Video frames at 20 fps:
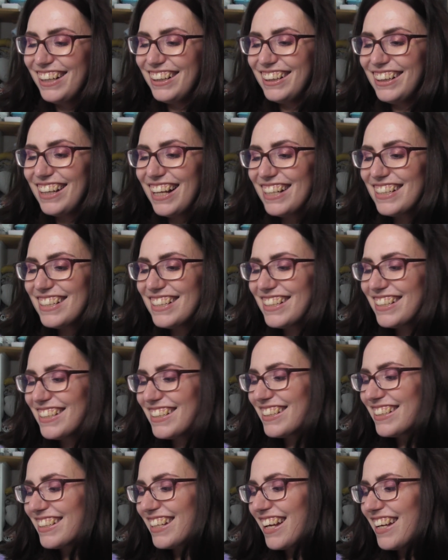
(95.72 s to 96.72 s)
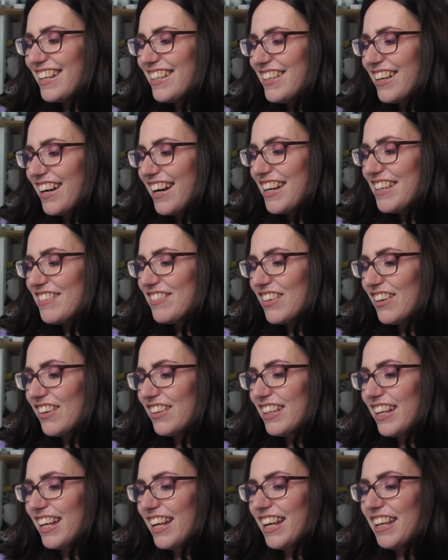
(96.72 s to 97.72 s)
Let's just dive
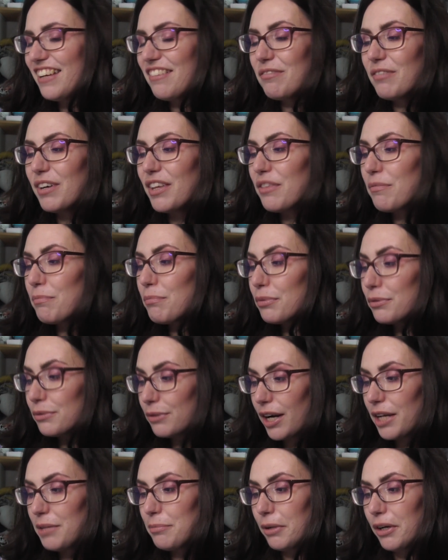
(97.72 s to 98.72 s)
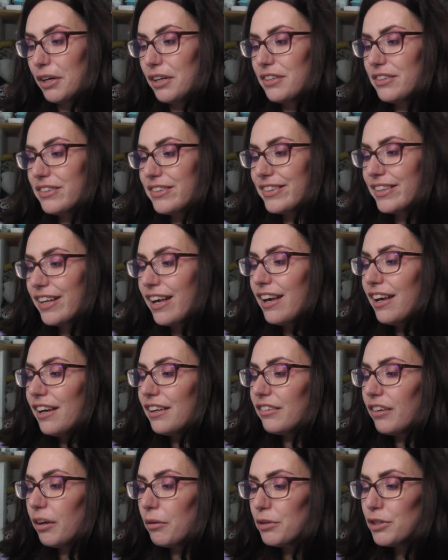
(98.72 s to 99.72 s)
on in with primers.
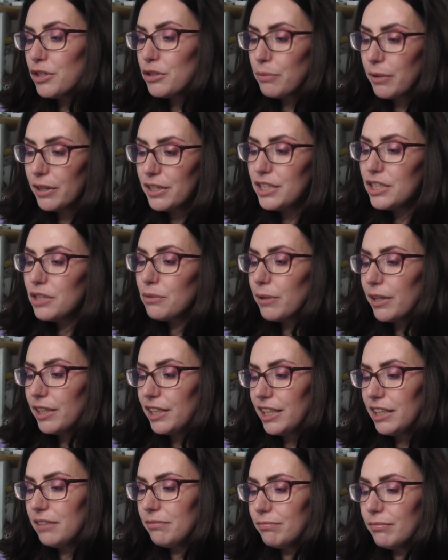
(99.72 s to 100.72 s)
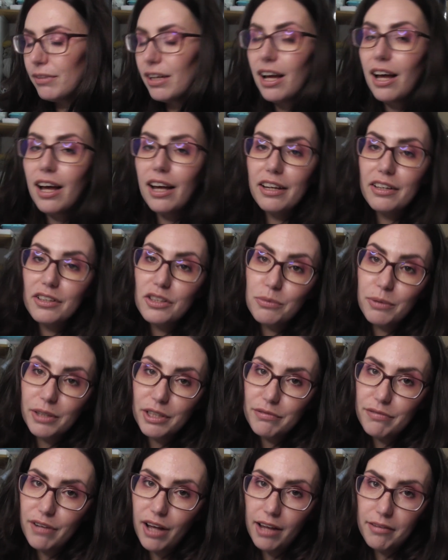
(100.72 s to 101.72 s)
Now in 2020, I had
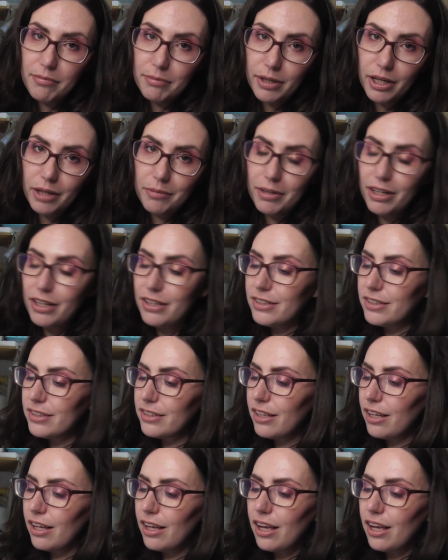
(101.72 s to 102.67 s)
25 primers.